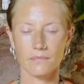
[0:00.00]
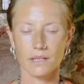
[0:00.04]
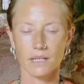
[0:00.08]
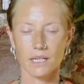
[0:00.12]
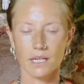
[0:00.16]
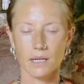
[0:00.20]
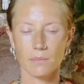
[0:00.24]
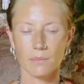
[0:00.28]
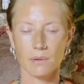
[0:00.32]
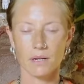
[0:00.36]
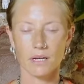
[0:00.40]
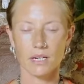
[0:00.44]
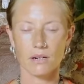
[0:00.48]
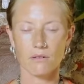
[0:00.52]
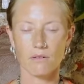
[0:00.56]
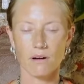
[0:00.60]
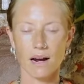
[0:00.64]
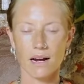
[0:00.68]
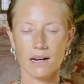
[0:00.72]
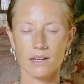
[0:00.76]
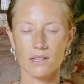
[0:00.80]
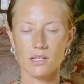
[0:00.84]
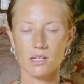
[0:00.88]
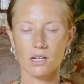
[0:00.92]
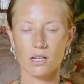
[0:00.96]
Keeping your
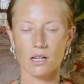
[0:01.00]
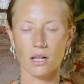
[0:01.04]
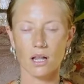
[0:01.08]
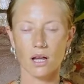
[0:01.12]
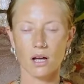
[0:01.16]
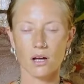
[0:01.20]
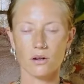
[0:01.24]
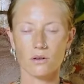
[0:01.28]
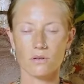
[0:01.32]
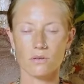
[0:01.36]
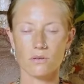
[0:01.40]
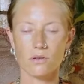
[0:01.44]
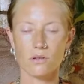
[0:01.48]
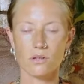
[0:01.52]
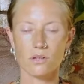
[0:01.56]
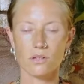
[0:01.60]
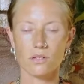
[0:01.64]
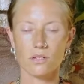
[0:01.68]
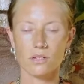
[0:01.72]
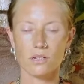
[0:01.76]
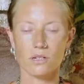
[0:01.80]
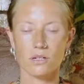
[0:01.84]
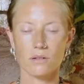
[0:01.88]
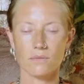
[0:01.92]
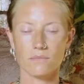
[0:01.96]
eyes
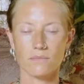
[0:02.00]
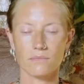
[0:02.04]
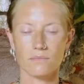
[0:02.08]
closed.